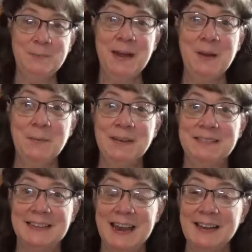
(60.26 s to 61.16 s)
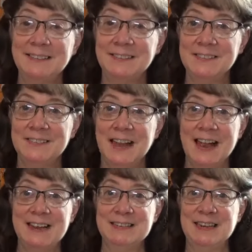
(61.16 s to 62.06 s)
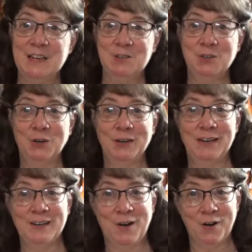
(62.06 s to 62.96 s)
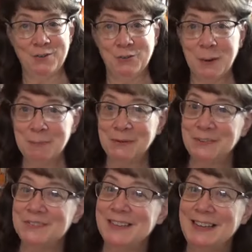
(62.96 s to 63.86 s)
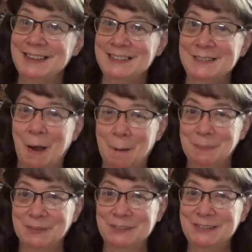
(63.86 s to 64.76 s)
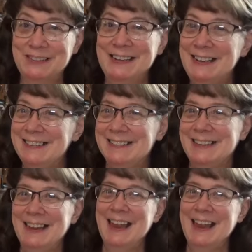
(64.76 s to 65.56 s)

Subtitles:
week was an exercise in turning our troubles into opportunities.